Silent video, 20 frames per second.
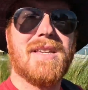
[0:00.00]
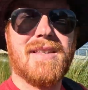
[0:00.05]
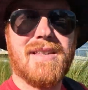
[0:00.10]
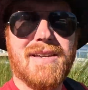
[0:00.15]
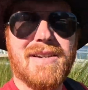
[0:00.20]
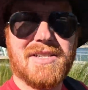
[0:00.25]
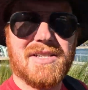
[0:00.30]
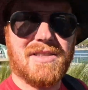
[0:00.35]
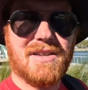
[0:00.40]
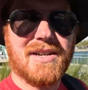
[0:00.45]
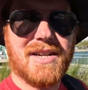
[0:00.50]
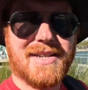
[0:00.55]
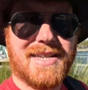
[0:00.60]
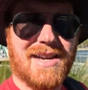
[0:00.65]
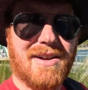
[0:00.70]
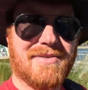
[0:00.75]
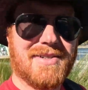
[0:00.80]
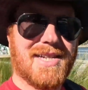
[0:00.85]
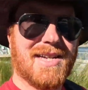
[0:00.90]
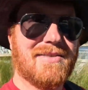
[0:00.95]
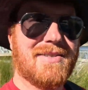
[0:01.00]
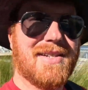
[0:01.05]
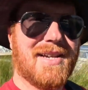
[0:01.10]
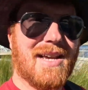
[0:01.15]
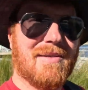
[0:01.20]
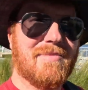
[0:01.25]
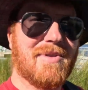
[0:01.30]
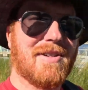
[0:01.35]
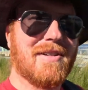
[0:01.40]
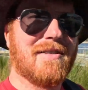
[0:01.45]
Here's a look at downtown
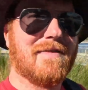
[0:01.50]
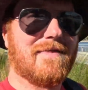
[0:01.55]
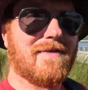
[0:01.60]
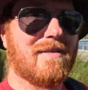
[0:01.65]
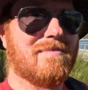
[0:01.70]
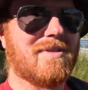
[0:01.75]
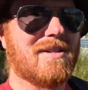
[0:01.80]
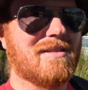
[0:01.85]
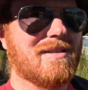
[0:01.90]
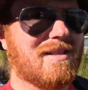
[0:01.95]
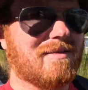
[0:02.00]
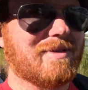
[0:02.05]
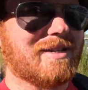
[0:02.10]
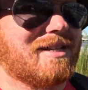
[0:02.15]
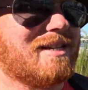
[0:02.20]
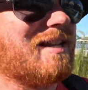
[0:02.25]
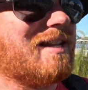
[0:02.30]
Tampa from a little bit